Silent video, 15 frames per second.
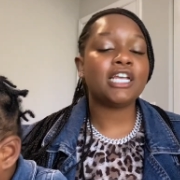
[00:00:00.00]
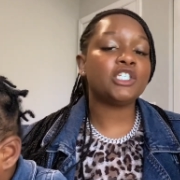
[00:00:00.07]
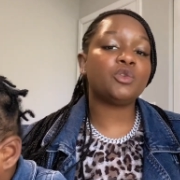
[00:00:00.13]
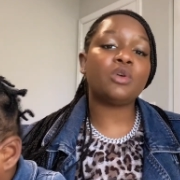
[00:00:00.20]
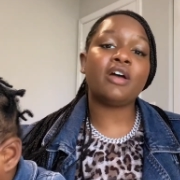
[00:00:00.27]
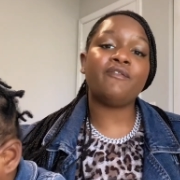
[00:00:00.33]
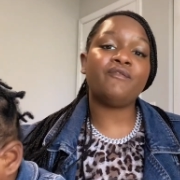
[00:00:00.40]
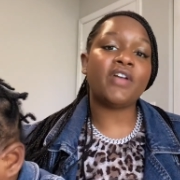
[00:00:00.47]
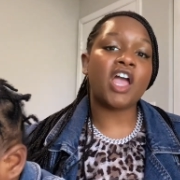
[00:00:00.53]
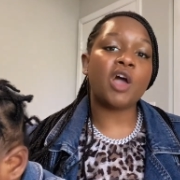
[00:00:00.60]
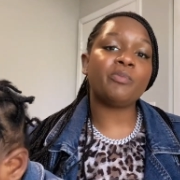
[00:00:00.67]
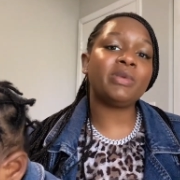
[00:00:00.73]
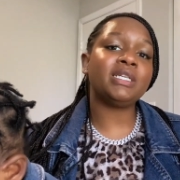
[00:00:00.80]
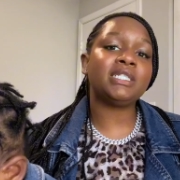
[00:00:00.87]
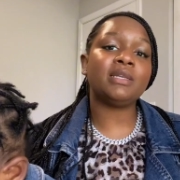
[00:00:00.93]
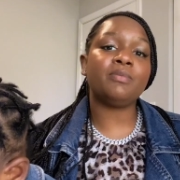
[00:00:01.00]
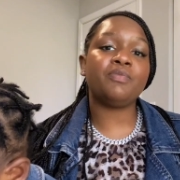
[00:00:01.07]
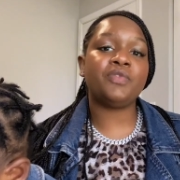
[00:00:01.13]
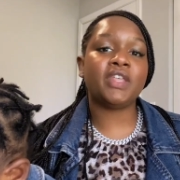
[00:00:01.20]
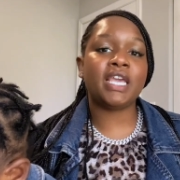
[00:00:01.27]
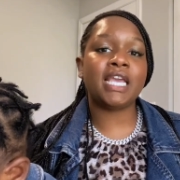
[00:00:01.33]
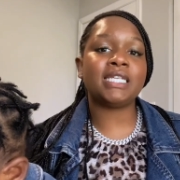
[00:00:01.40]
so I found me some
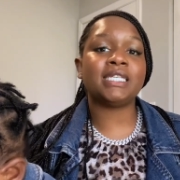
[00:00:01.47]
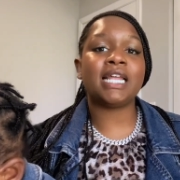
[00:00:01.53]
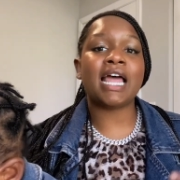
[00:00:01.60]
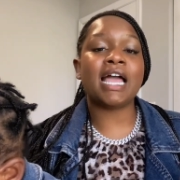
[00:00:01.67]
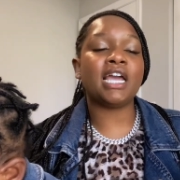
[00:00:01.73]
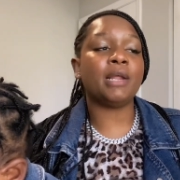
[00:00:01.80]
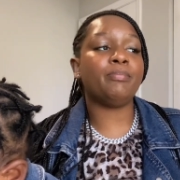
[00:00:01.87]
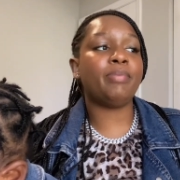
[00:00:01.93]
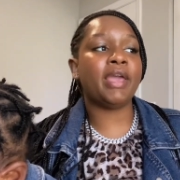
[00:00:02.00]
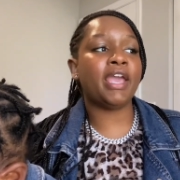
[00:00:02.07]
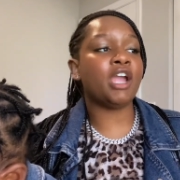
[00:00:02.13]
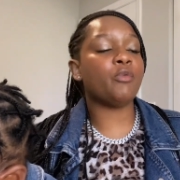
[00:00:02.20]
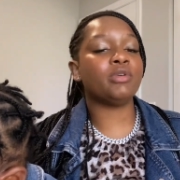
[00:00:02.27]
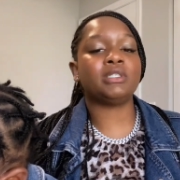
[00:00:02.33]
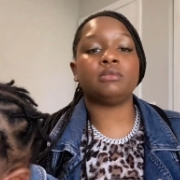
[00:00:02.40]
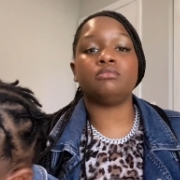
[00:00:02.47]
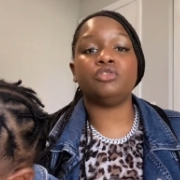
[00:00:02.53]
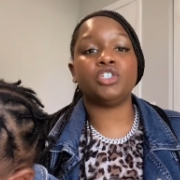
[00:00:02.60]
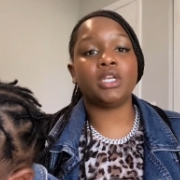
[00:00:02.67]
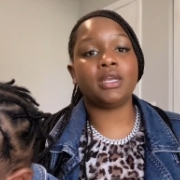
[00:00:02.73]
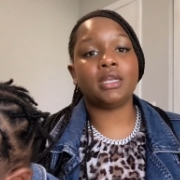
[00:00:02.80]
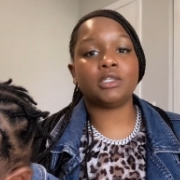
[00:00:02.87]
things that I could pair with some
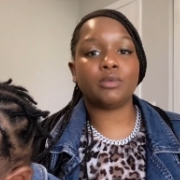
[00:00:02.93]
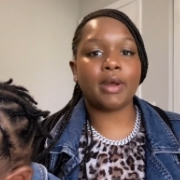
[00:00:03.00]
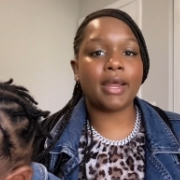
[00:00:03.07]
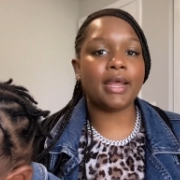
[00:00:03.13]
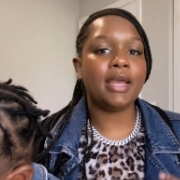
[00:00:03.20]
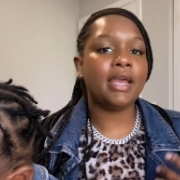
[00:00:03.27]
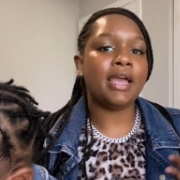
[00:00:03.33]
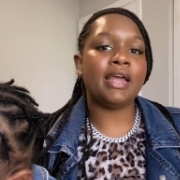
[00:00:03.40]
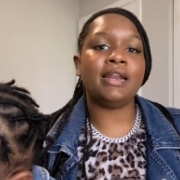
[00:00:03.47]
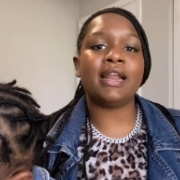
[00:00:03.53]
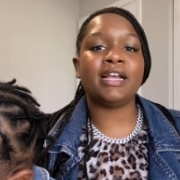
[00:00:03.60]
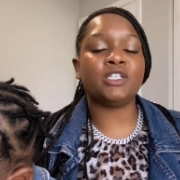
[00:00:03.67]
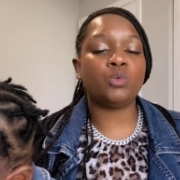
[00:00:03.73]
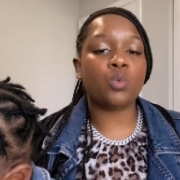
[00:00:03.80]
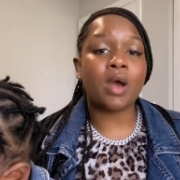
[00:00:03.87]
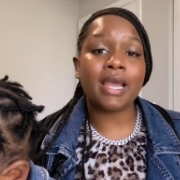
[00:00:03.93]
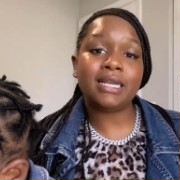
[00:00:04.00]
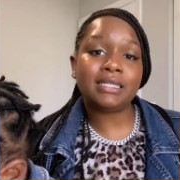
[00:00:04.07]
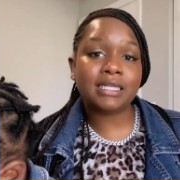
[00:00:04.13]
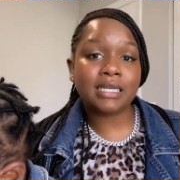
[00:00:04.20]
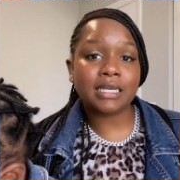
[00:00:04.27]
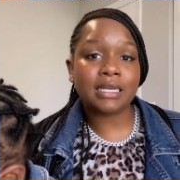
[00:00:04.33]
jeans, right? A nice white
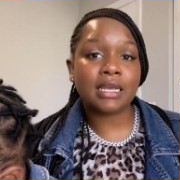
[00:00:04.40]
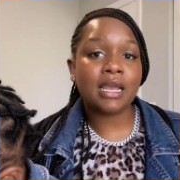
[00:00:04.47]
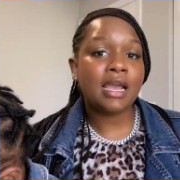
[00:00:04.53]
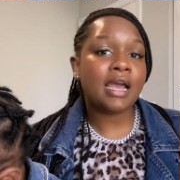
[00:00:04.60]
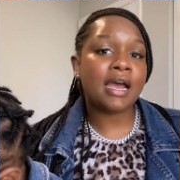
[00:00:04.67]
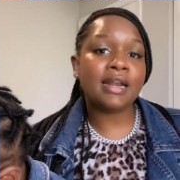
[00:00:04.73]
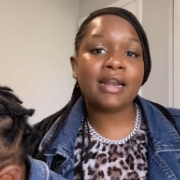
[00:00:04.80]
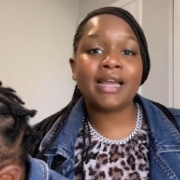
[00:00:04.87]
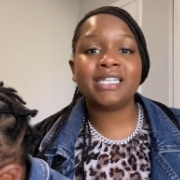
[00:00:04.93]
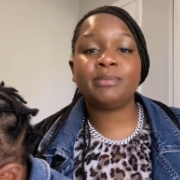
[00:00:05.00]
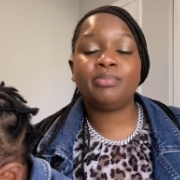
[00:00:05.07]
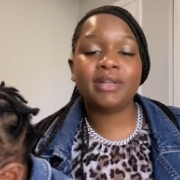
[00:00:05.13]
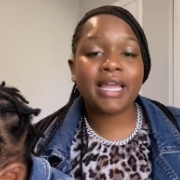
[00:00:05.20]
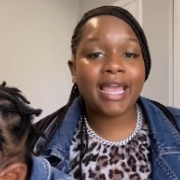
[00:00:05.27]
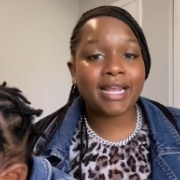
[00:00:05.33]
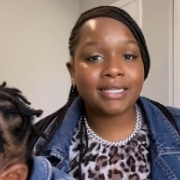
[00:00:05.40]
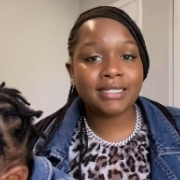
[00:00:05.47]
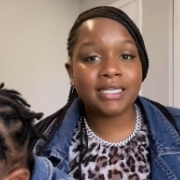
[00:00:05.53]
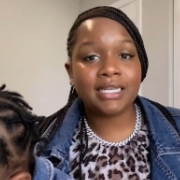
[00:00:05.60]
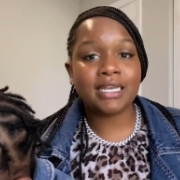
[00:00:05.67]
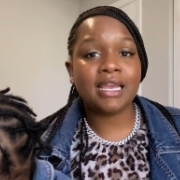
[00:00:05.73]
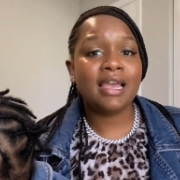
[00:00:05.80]
tee, a nice black
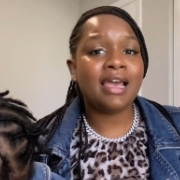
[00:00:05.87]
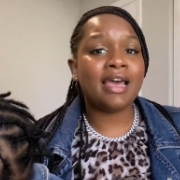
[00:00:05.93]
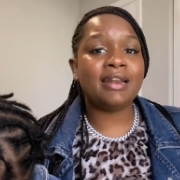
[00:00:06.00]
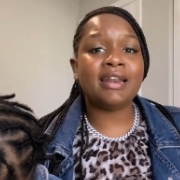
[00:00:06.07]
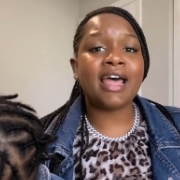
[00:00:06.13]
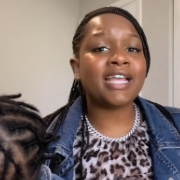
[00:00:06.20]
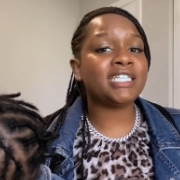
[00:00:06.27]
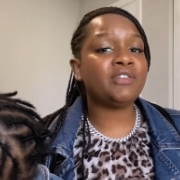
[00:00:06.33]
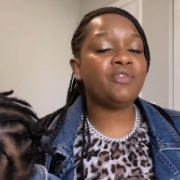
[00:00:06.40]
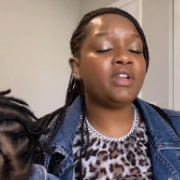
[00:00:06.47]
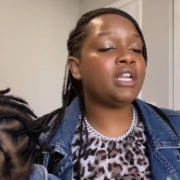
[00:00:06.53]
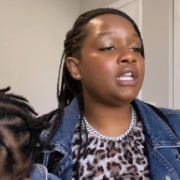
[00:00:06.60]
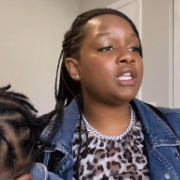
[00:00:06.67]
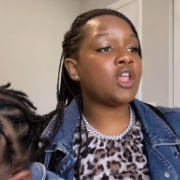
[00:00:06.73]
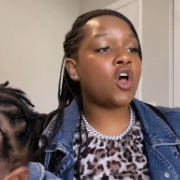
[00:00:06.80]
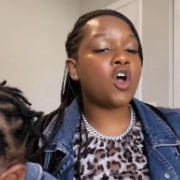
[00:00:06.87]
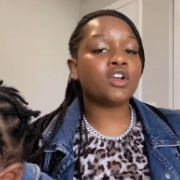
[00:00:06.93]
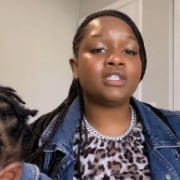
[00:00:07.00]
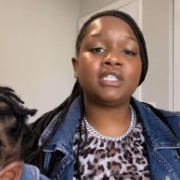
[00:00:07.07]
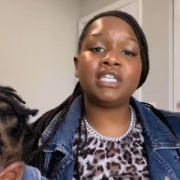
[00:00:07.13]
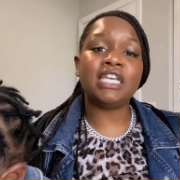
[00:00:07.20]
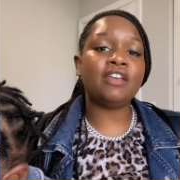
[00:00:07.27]
tee, a nice fitting long
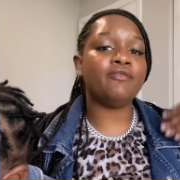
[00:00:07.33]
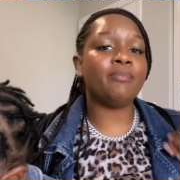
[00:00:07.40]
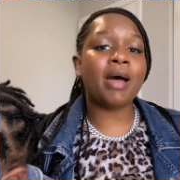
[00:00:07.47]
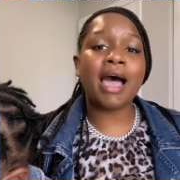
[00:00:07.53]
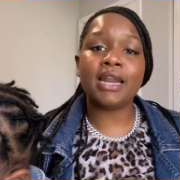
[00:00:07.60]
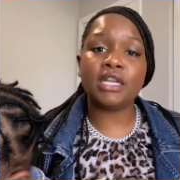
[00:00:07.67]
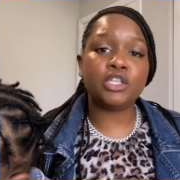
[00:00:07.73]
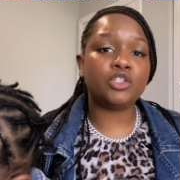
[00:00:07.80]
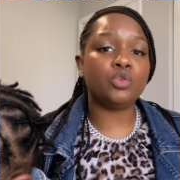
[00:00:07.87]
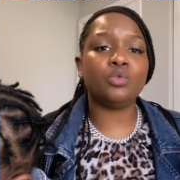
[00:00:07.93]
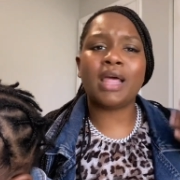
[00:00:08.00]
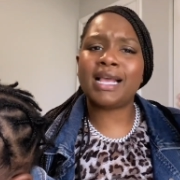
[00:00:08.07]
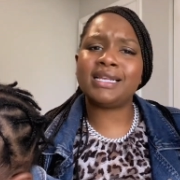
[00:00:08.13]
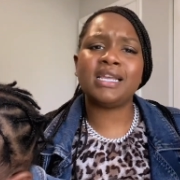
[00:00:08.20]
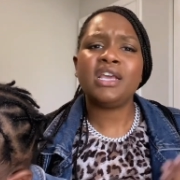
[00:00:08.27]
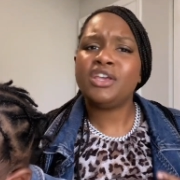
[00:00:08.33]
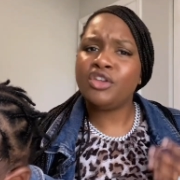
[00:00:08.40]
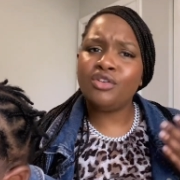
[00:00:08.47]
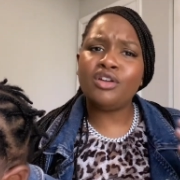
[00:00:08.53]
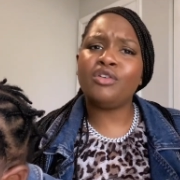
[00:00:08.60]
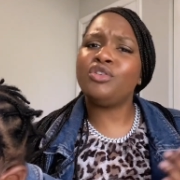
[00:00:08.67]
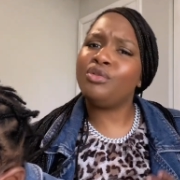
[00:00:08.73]
sleeve bodysuit. Like, you
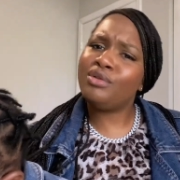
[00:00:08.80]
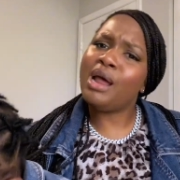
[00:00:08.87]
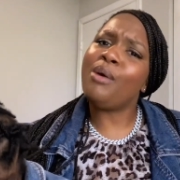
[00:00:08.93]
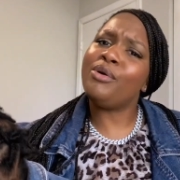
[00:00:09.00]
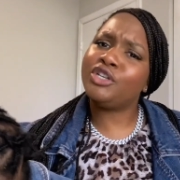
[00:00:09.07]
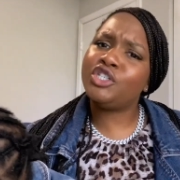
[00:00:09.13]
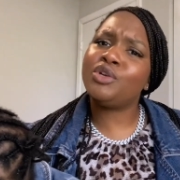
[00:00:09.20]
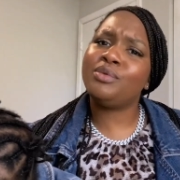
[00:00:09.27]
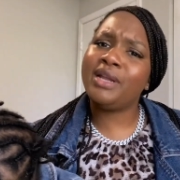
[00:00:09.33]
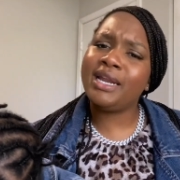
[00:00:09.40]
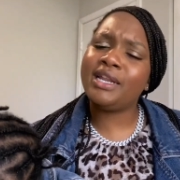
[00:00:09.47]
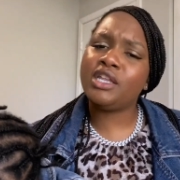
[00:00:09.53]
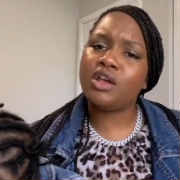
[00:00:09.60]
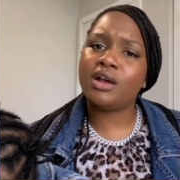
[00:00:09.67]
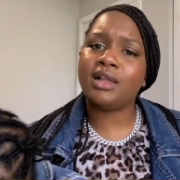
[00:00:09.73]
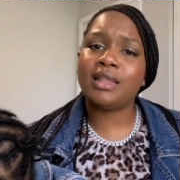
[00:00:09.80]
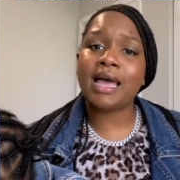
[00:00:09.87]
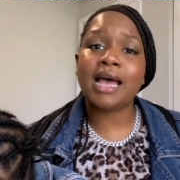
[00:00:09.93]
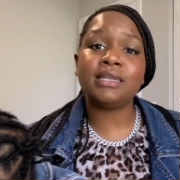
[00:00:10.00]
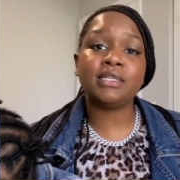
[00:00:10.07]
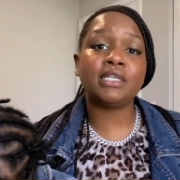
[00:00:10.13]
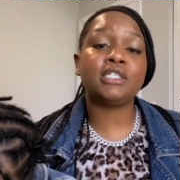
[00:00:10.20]
know what you need in your
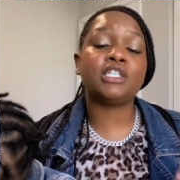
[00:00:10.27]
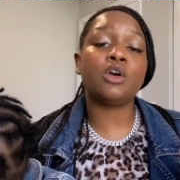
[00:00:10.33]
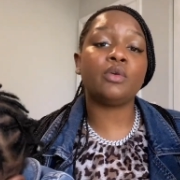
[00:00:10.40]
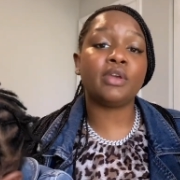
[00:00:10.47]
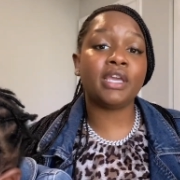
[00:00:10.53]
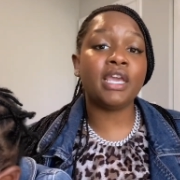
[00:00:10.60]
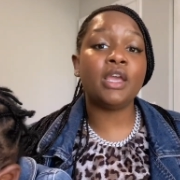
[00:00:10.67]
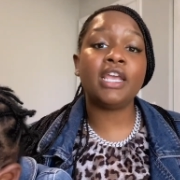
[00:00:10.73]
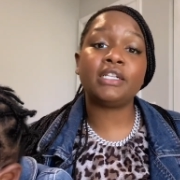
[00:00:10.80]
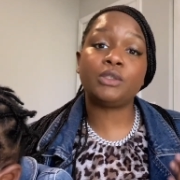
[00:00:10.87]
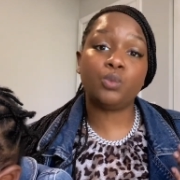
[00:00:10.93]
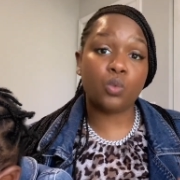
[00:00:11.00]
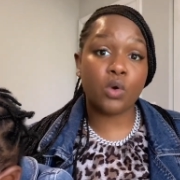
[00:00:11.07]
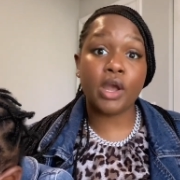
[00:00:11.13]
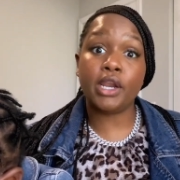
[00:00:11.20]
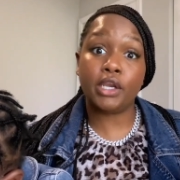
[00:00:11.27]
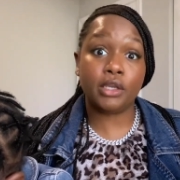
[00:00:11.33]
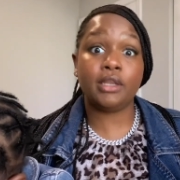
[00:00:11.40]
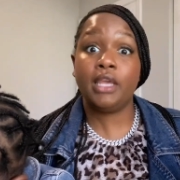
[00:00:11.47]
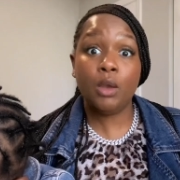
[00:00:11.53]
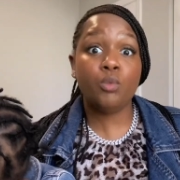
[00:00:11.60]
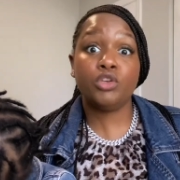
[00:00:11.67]
closet, so get what
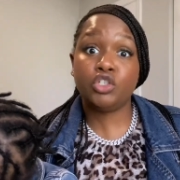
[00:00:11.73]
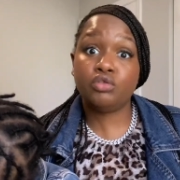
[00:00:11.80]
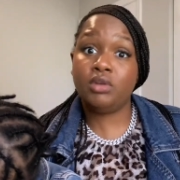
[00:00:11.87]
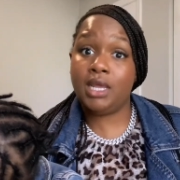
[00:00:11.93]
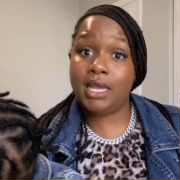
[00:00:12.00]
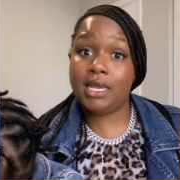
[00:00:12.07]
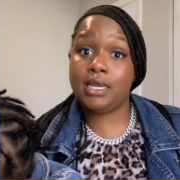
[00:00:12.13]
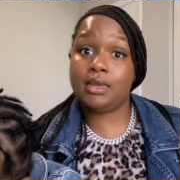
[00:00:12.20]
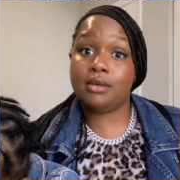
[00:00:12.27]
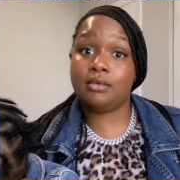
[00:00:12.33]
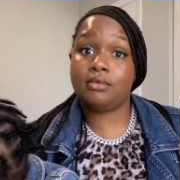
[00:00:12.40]
you need.